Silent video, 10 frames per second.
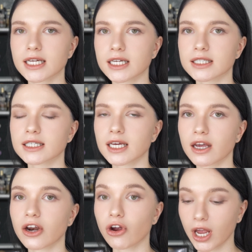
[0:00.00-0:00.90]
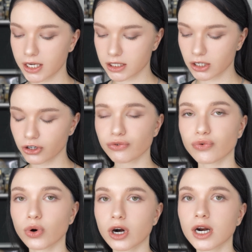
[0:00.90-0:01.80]
in skincare category
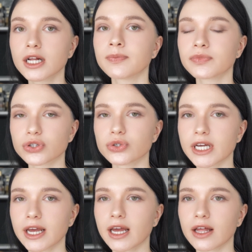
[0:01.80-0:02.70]
for today,